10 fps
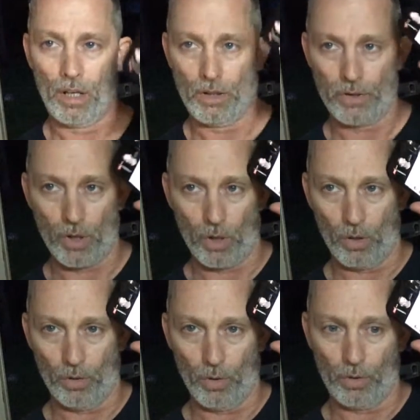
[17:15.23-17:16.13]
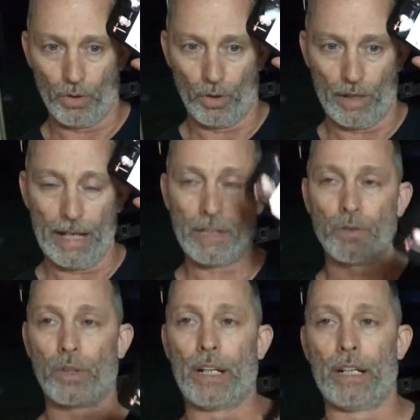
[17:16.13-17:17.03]
So your
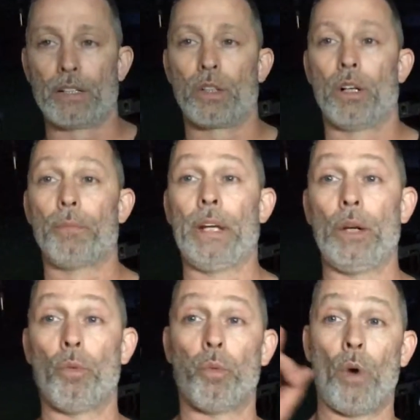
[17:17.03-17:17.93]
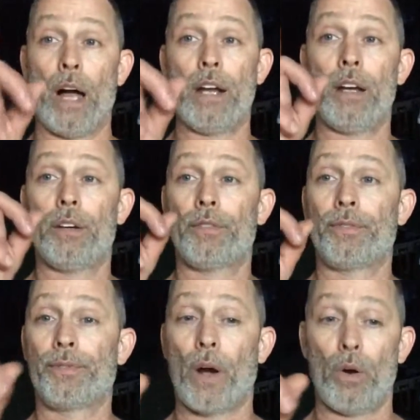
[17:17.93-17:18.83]
entry is going to be one
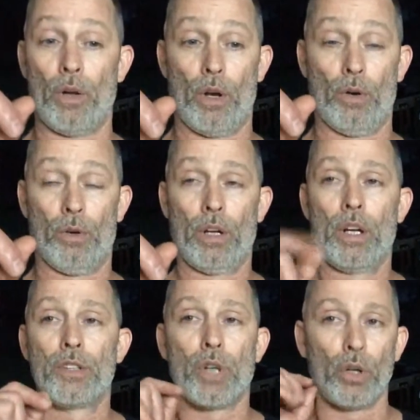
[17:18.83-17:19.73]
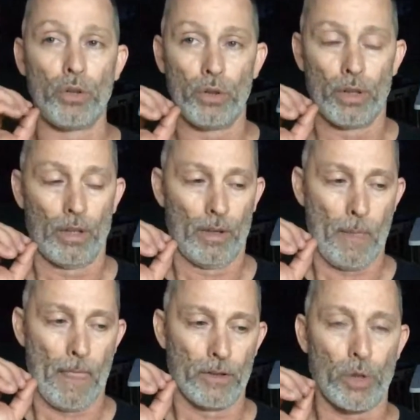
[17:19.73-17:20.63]
photo. So
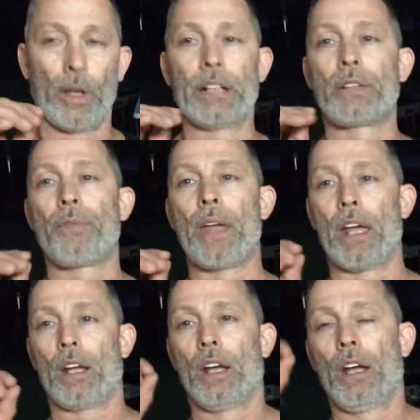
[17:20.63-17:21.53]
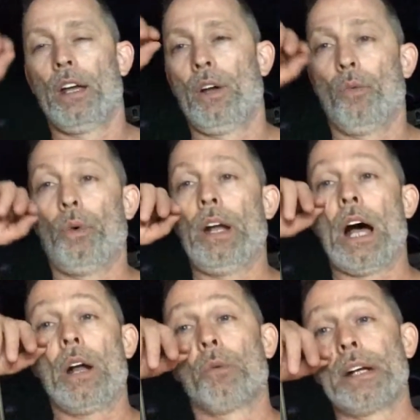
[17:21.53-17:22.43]
here's the thing.
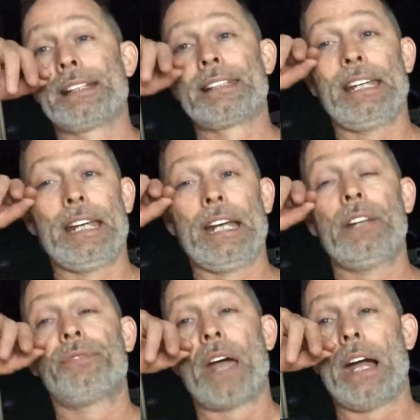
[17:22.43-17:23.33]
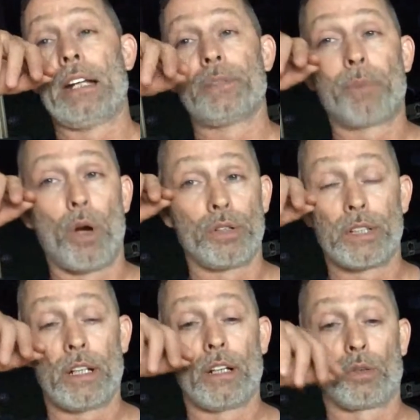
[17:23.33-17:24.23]
I don't want to see any fatties
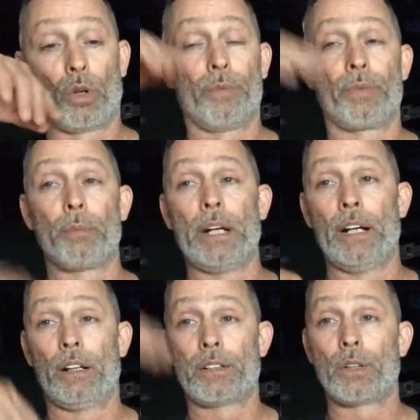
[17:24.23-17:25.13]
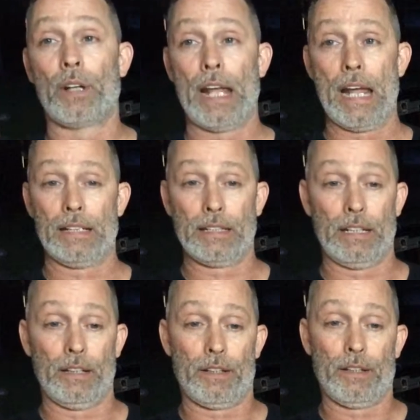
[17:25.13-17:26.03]
posted in the group from here till the 18th,